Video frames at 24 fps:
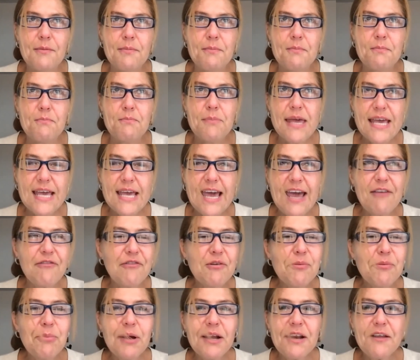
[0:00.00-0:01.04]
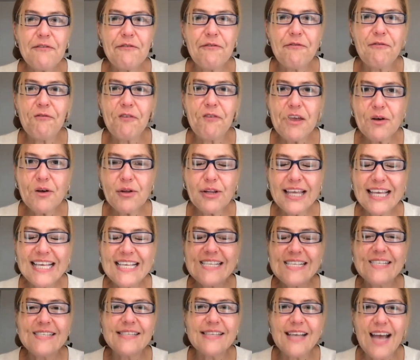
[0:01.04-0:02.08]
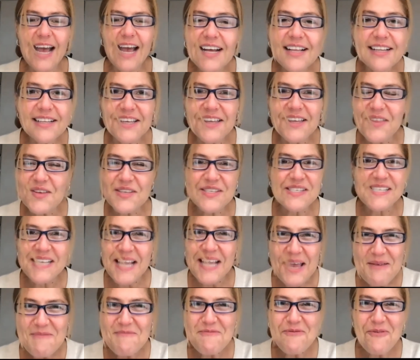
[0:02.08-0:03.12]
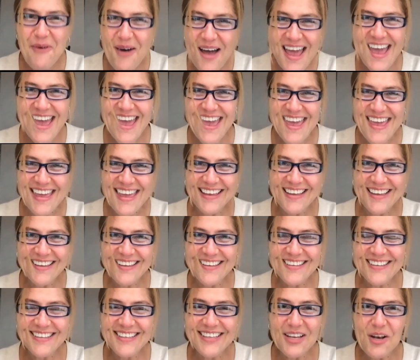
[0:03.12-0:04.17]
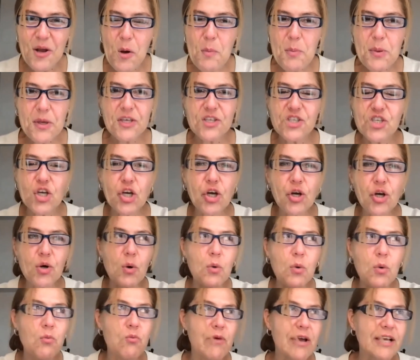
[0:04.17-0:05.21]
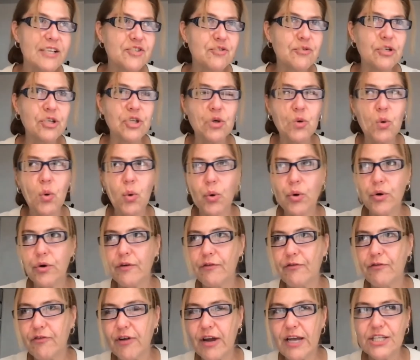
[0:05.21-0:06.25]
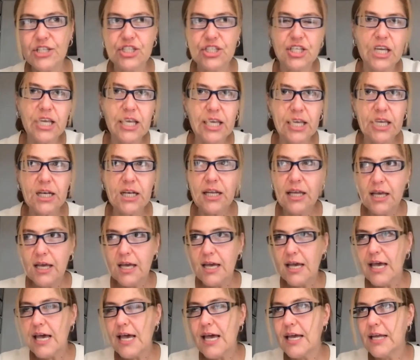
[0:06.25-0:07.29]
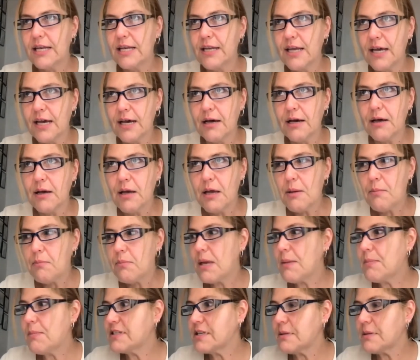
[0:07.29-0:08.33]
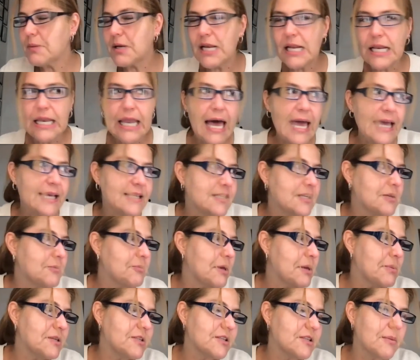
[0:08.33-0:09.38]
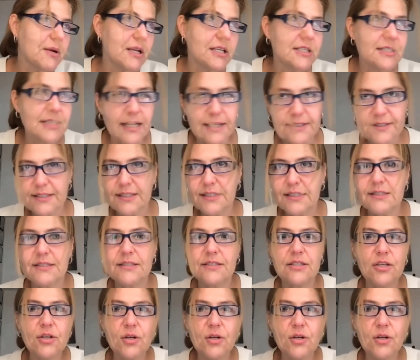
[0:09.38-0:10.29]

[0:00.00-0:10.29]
make everybody feel exactly the same way? Because you go to a restaurant, you order fried chicken, and maybe somebody likes it, maybe somebody doesn't.